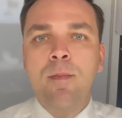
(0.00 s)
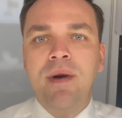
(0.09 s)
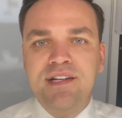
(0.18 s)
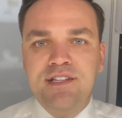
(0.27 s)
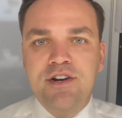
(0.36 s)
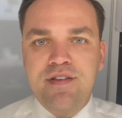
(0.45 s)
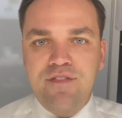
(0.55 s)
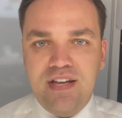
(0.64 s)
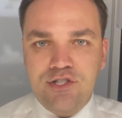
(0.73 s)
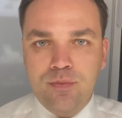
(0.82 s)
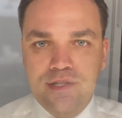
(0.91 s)
by their
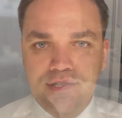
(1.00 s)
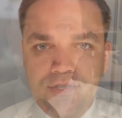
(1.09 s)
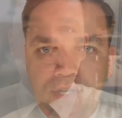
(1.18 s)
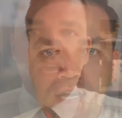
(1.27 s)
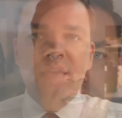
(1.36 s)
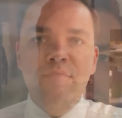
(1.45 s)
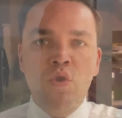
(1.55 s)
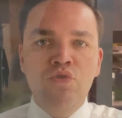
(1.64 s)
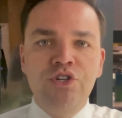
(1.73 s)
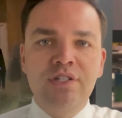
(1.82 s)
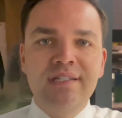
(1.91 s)
investments.
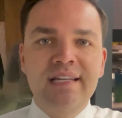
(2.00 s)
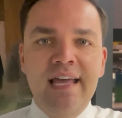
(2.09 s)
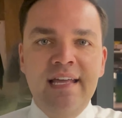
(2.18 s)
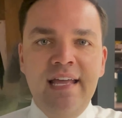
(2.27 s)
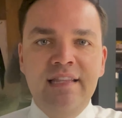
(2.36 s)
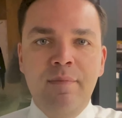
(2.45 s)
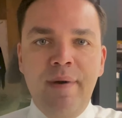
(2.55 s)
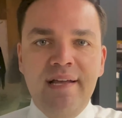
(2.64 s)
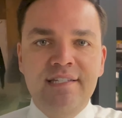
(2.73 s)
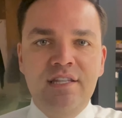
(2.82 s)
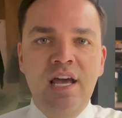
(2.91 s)
Emotions can get the
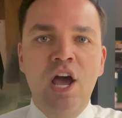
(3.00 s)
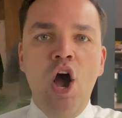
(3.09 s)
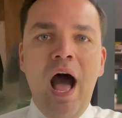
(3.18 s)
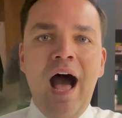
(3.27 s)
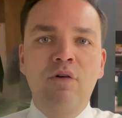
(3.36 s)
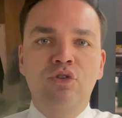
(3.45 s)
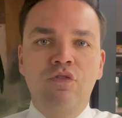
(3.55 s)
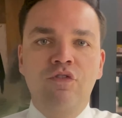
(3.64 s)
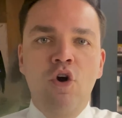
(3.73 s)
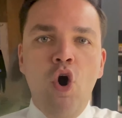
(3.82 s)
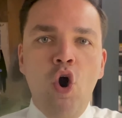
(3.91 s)
best out
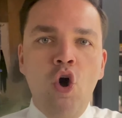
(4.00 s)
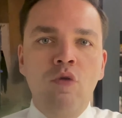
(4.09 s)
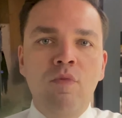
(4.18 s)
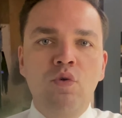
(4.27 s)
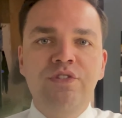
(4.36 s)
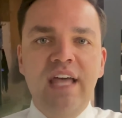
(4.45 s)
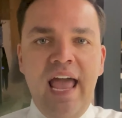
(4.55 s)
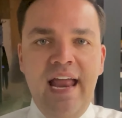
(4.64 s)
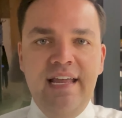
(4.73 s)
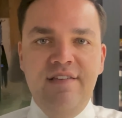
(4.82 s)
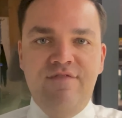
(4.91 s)
of almost
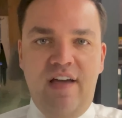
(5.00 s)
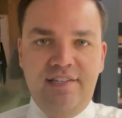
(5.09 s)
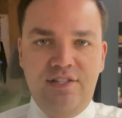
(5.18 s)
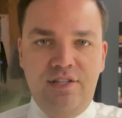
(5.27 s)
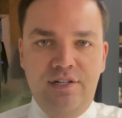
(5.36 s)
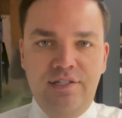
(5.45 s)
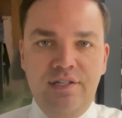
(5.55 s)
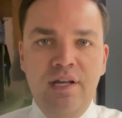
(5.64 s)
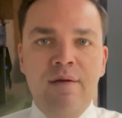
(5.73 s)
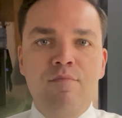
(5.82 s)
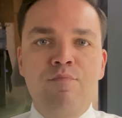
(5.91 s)
any investor.
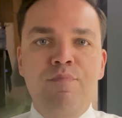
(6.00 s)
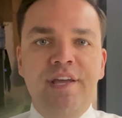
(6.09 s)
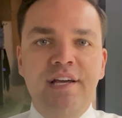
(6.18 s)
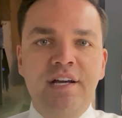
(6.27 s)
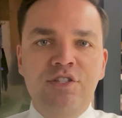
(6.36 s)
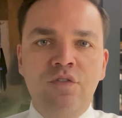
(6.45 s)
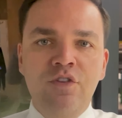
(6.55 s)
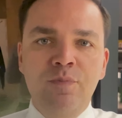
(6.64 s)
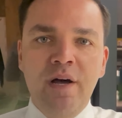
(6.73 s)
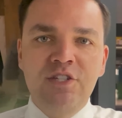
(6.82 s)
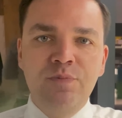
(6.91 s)
Because of the
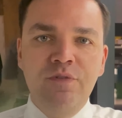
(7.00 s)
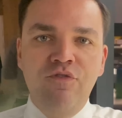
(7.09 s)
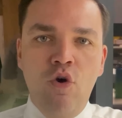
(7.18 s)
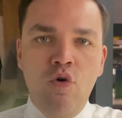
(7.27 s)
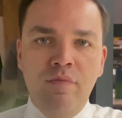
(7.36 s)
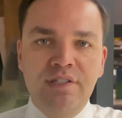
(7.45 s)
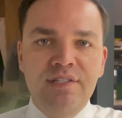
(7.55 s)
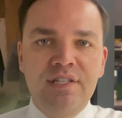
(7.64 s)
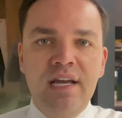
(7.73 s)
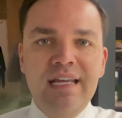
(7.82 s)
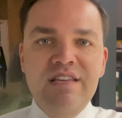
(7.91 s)
past
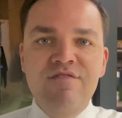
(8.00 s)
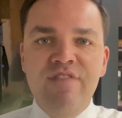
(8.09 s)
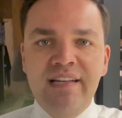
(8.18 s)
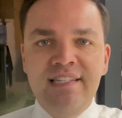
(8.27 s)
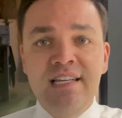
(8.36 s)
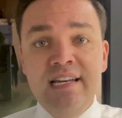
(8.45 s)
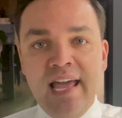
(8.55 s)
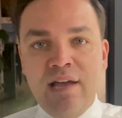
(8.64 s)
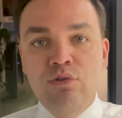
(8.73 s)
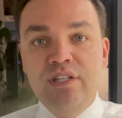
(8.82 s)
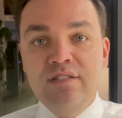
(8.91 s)
performance, investing in
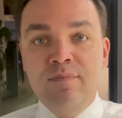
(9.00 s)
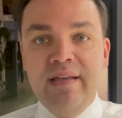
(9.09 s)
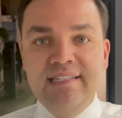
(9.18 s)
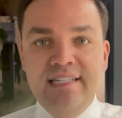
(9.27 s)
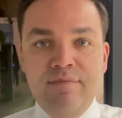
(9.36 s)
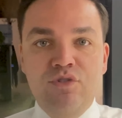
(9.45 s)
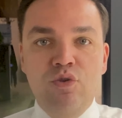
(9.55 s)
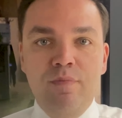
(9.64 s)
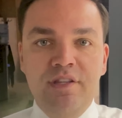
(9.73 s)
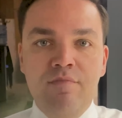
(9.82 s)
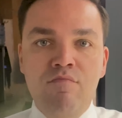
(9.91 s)
equities may seem to
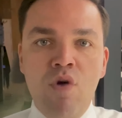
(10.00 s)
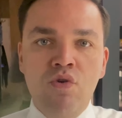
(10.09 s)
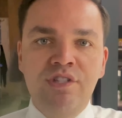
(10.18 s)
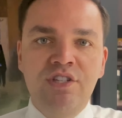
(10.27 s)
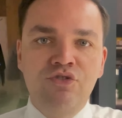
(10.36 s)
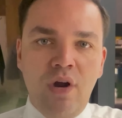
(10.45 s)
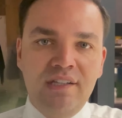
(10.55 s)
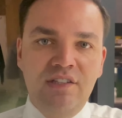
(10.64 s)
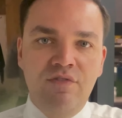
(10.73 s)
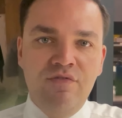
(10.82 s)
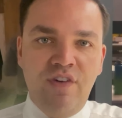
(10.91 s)
be the most
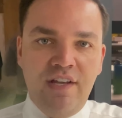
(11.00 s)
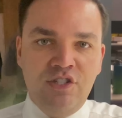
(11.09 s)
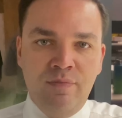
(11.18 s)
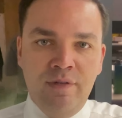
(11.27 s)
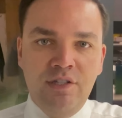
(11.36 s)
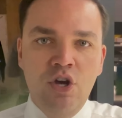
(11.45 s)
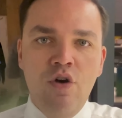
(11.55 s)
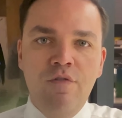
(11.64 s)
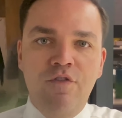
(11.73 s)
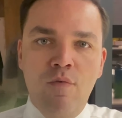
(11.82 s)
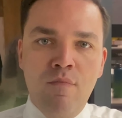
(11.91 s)
attractive
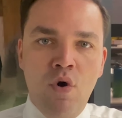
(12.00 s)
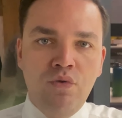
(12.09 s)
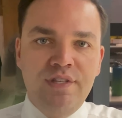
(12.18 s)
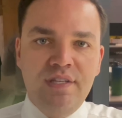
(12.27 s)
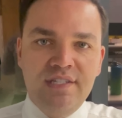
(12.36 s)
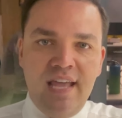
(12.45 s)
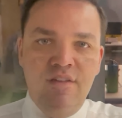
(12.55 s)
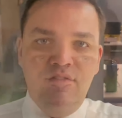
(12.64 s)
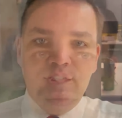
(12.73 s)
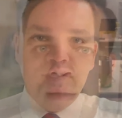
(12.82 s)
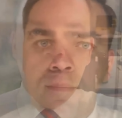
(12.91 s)
investment for most
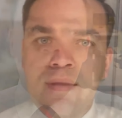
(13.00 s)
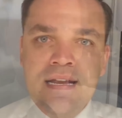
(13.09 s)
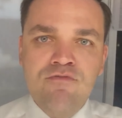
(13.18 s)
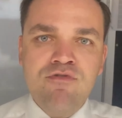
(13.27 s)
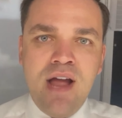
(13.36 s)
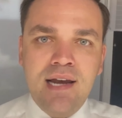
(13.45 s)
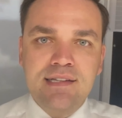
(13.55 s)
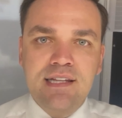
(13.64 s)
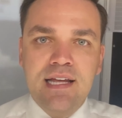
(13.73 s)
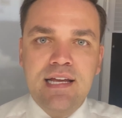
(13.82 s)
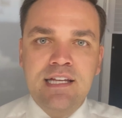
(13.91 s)
savers. In
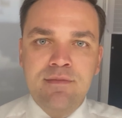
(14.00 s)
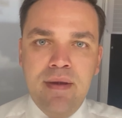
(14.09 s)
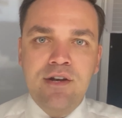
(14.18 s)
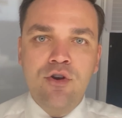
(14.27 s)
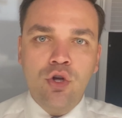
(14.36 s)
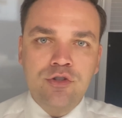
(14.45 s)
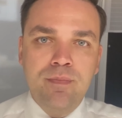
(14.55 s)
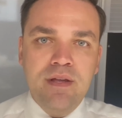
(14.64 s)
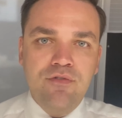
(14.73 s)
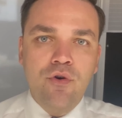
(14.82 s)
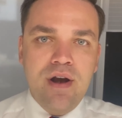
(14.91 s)
reality, it may not
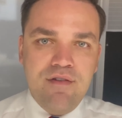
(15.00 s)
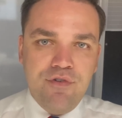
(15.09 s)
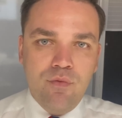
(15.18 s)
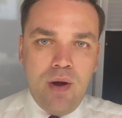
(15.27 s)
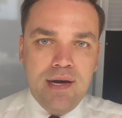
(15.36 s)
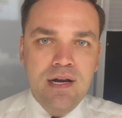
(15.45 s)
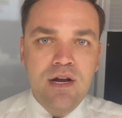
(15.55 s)
be for everyone.